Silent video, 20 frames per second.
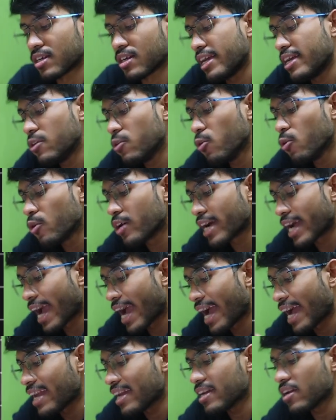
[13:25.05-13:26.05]
You
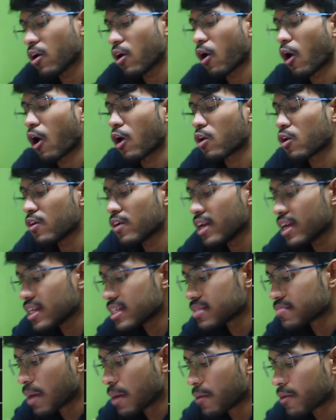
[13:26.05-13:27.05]
can
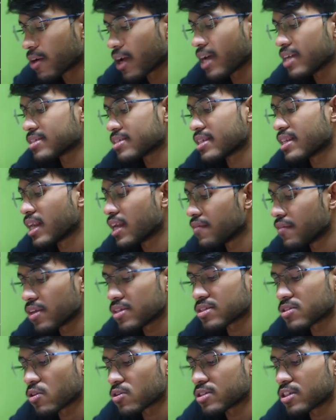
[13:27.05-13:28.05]
always memorize the
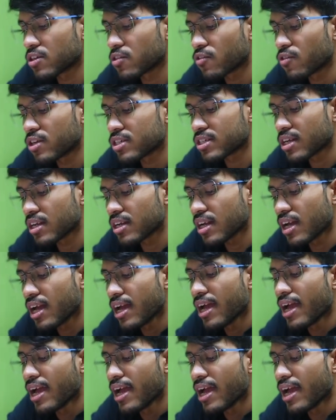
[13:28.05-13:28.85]
Navier-Stokes equation.